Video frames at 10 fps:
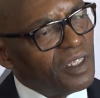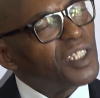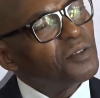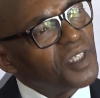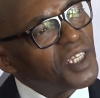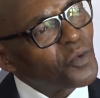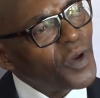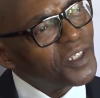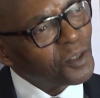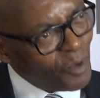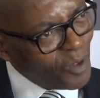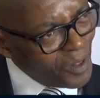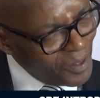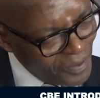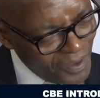That's quite
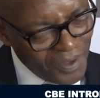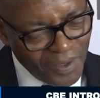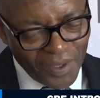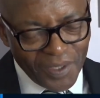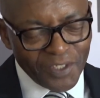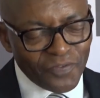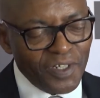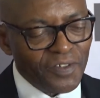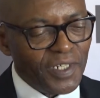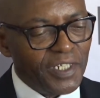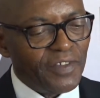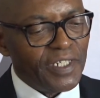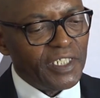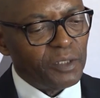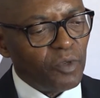small. That's very, very,
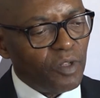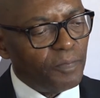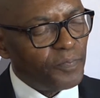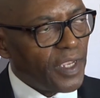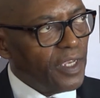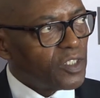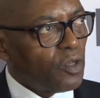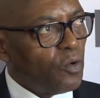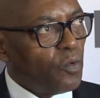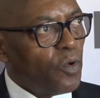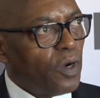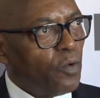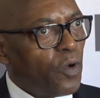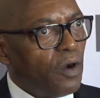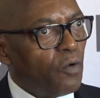very small. So
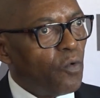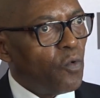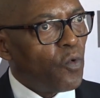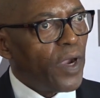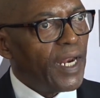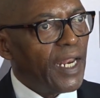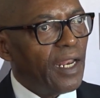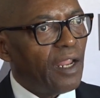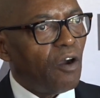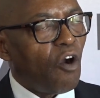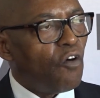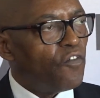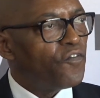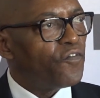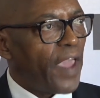we are well
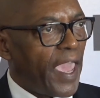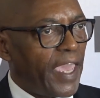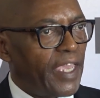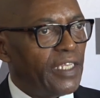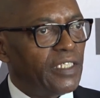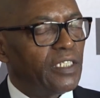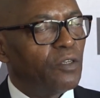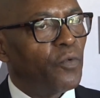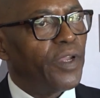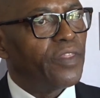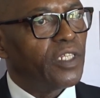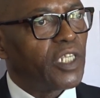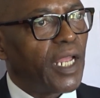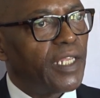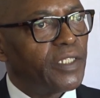au fait with the
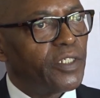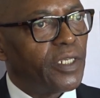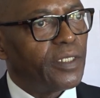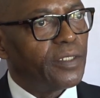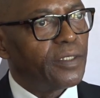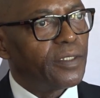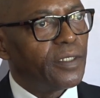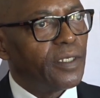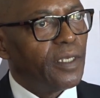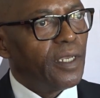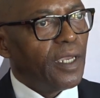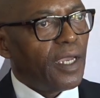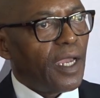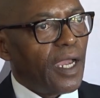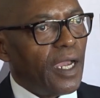challenges
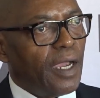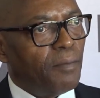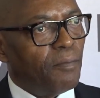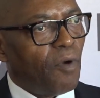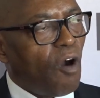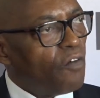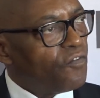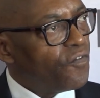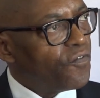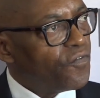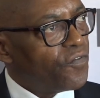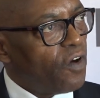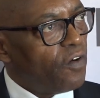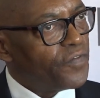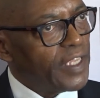of
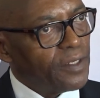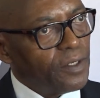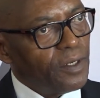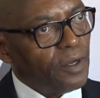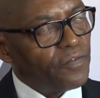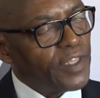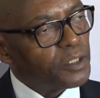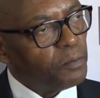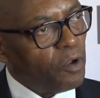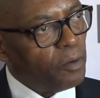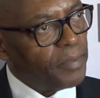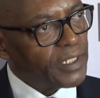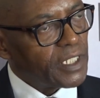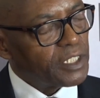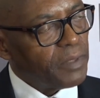the small
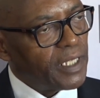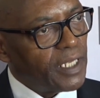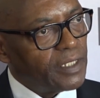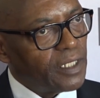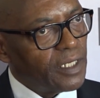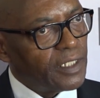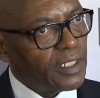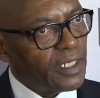businessmen, as